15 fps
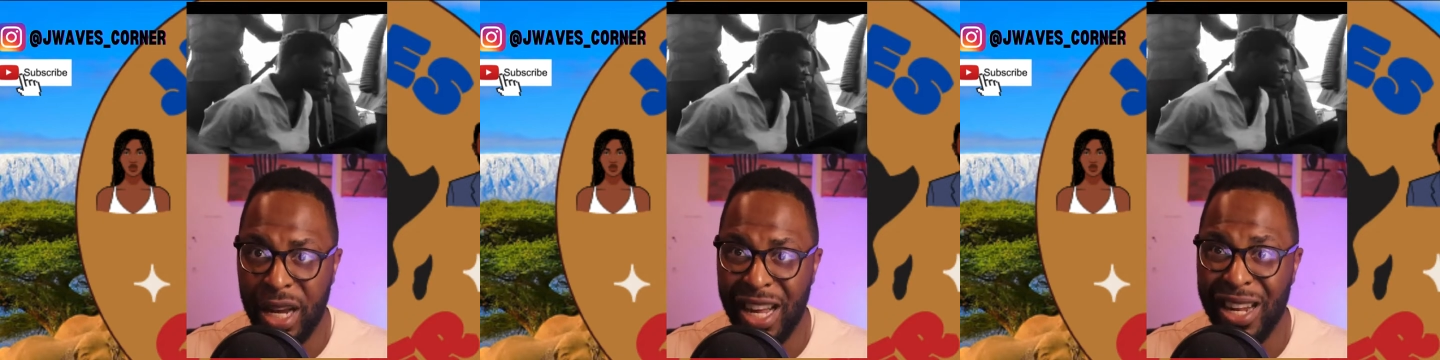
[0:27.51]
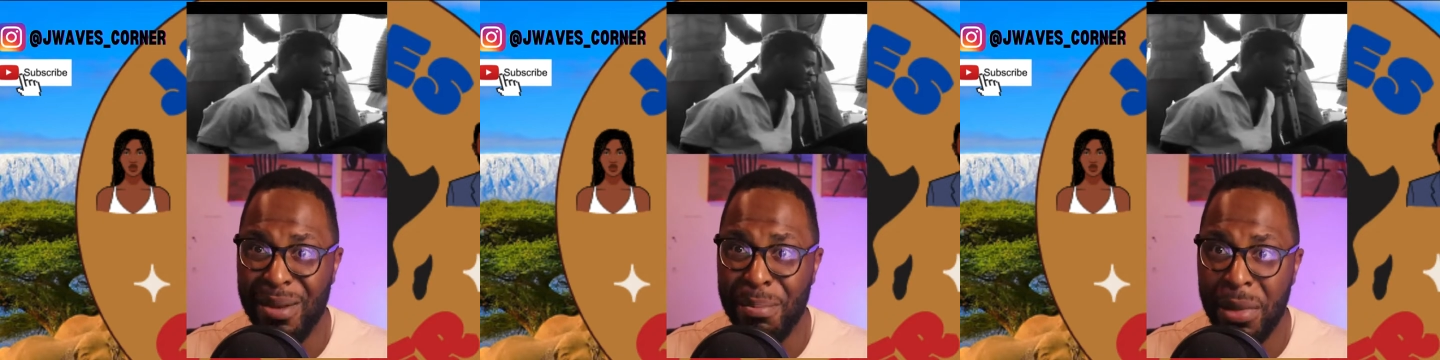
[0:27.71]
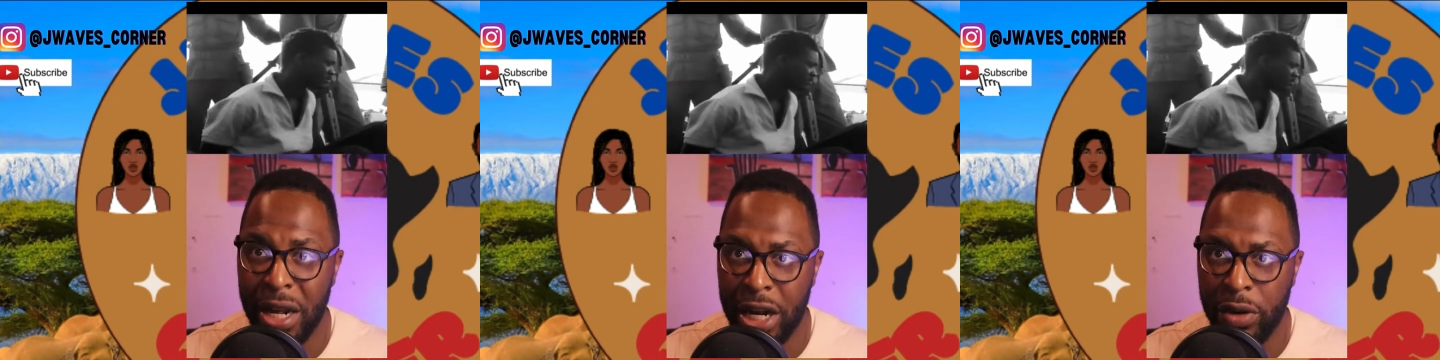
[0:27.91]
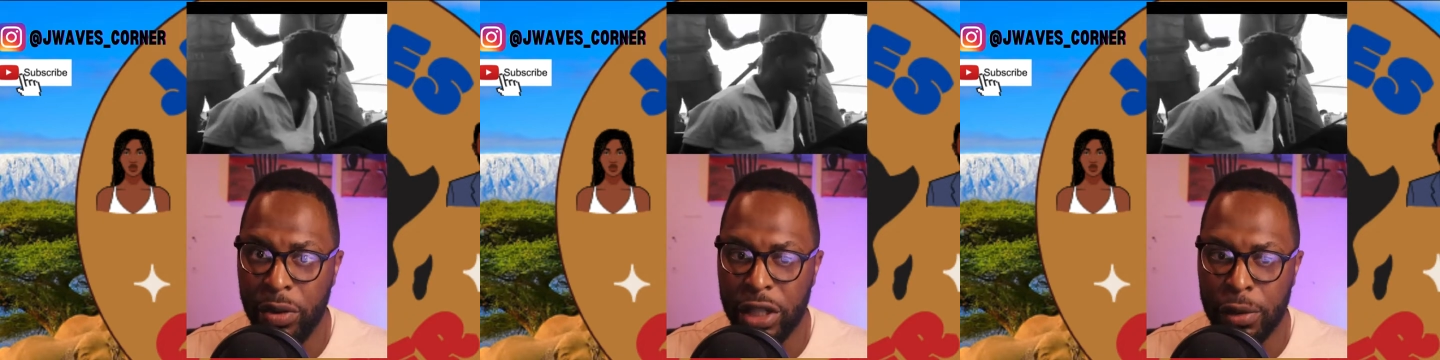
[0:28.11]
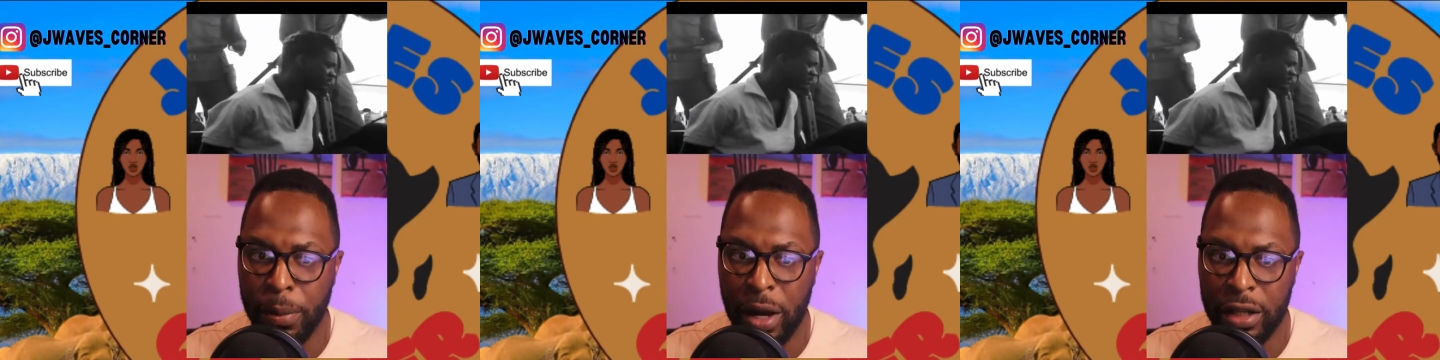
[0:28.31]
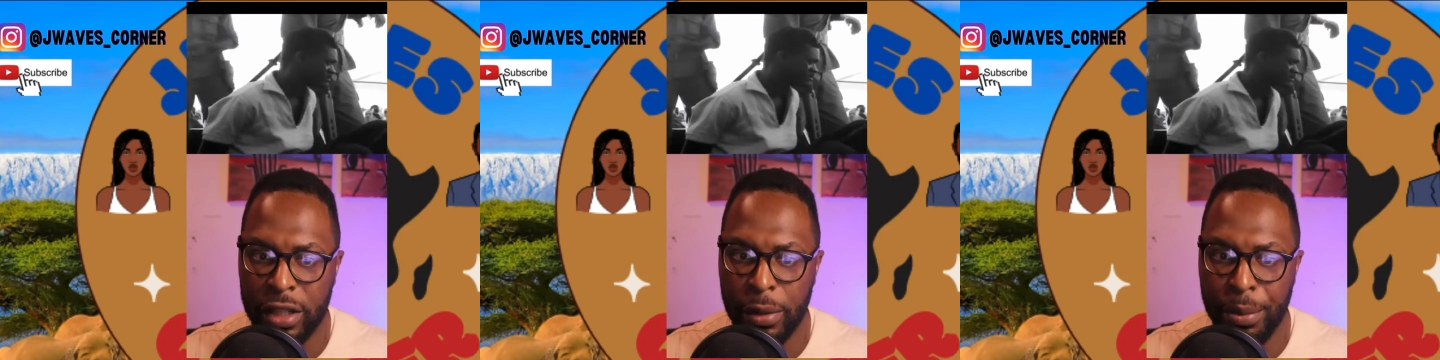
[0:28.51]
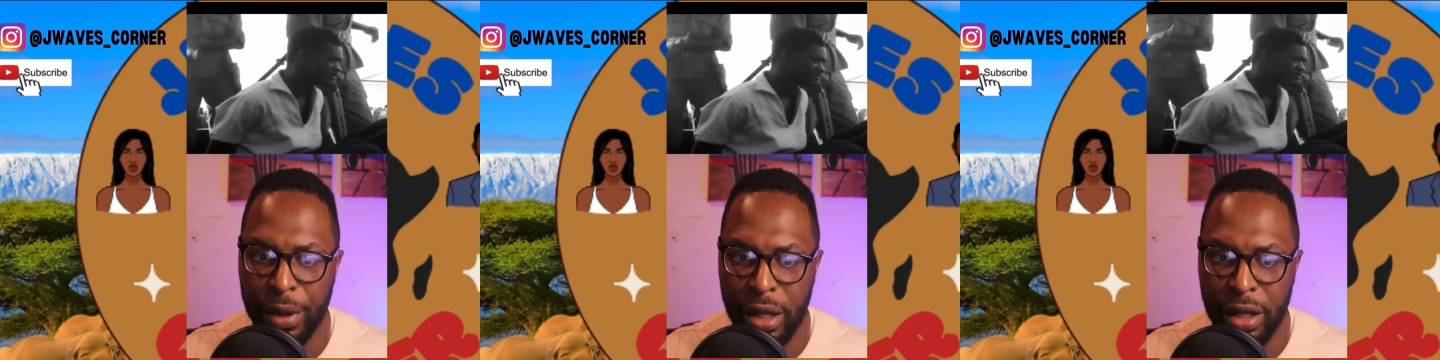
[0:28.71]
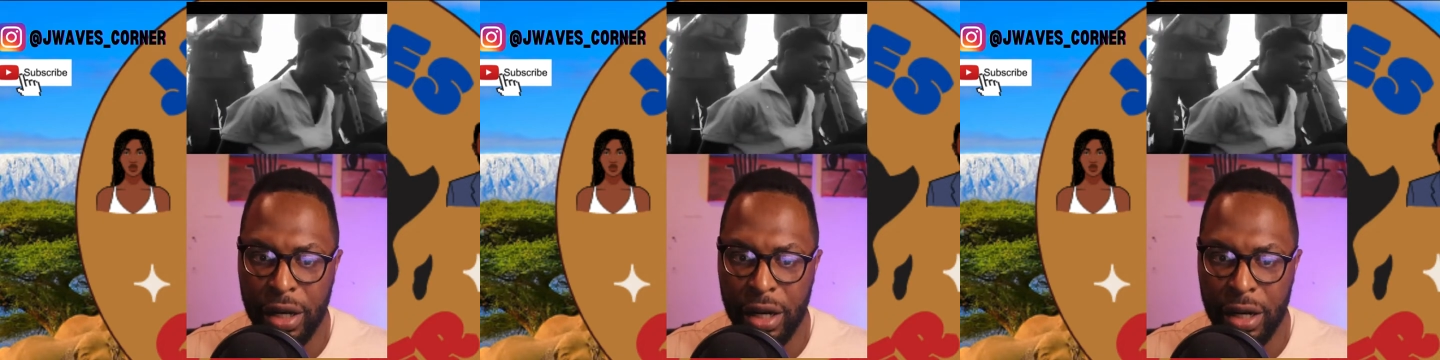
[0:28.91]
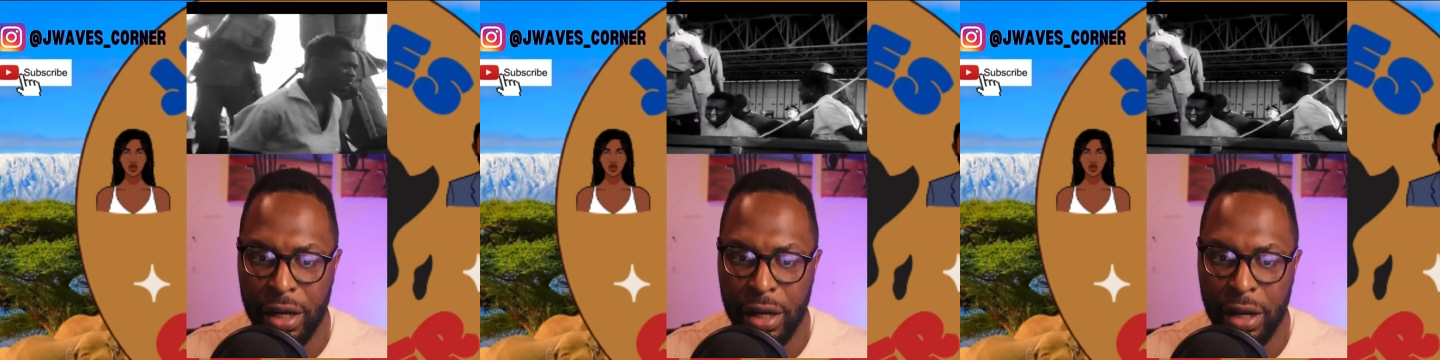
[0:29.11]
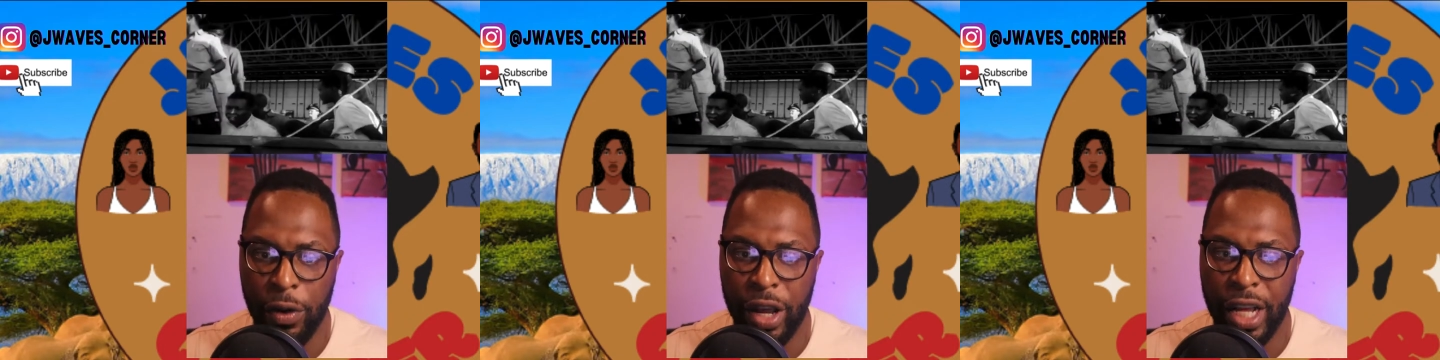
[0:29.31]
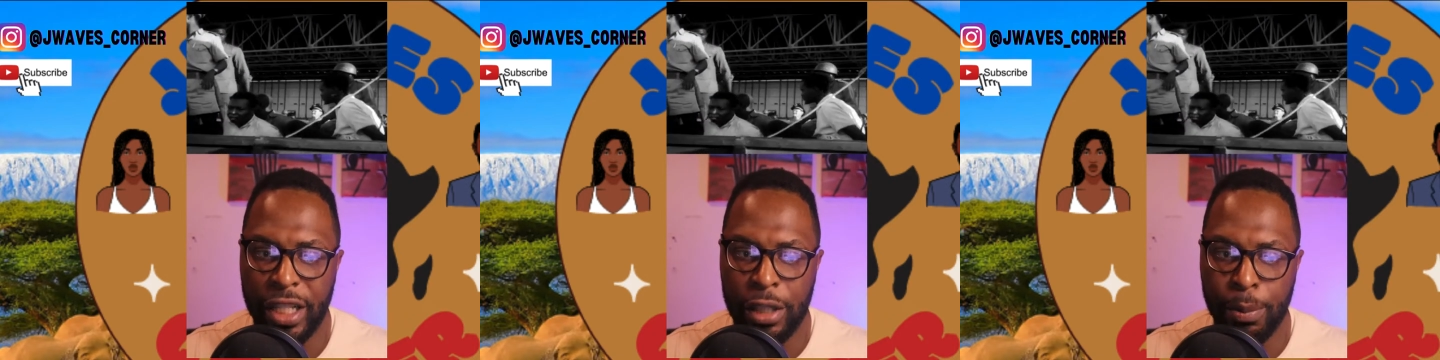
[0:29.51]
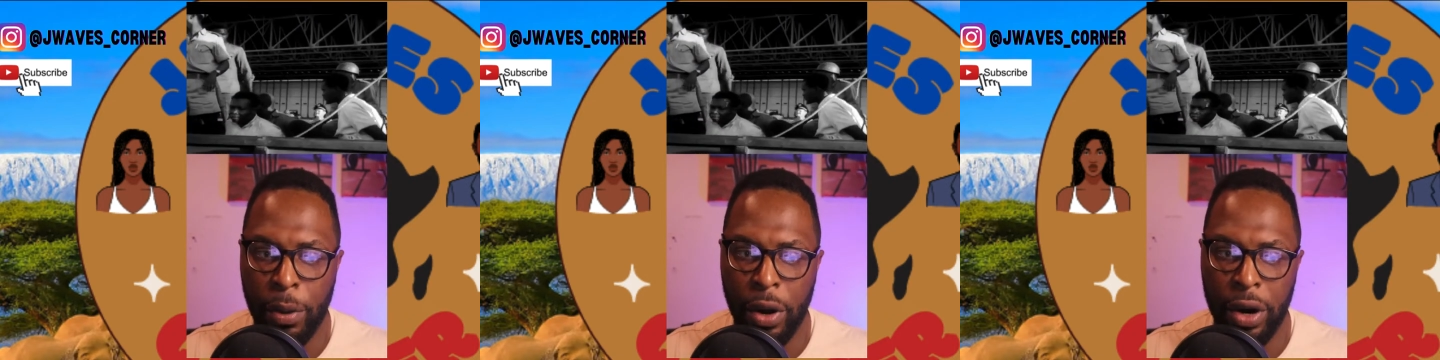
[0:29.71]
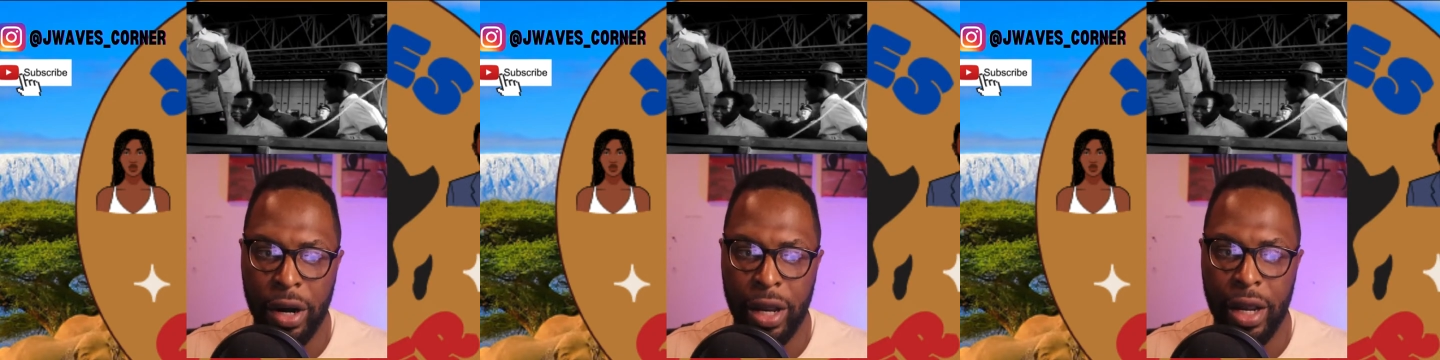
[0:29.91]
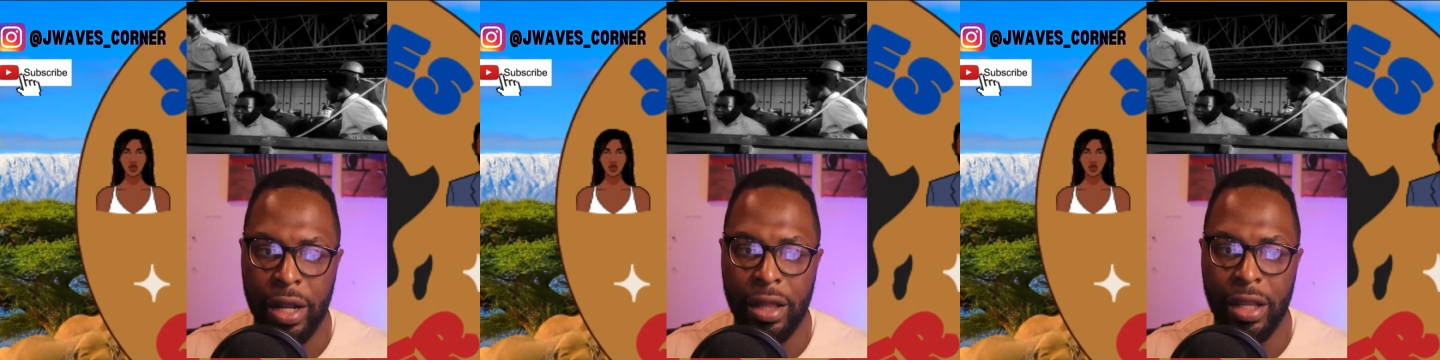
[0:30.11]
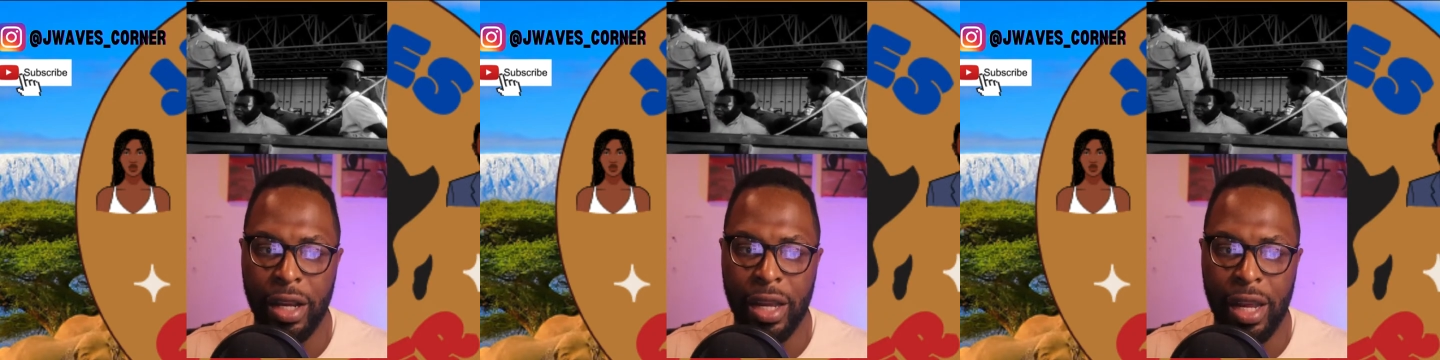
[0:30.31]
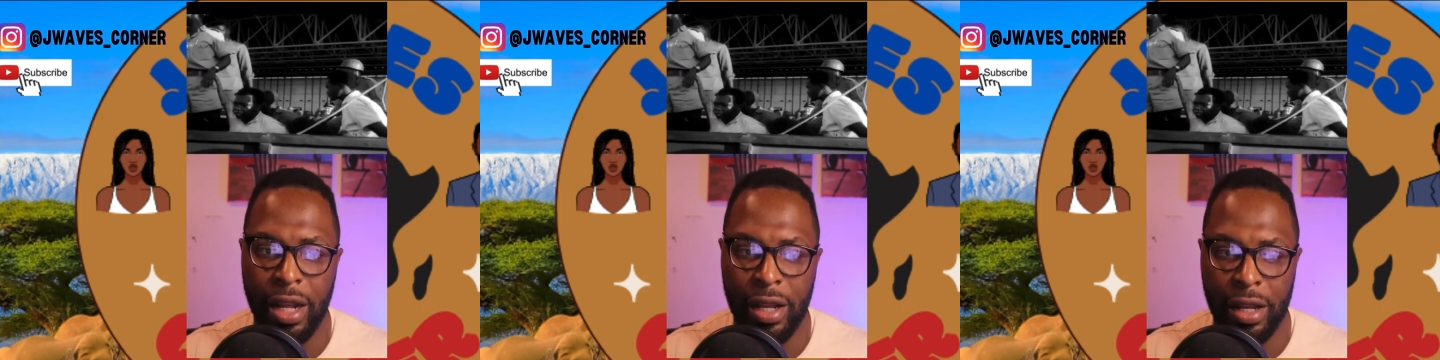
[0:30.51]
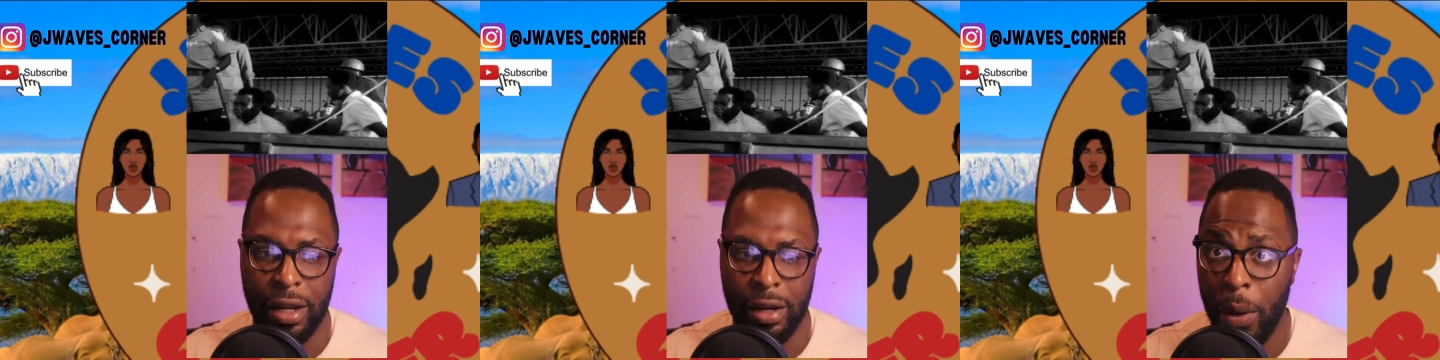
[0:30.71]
admitted responsibility for its part in the killing.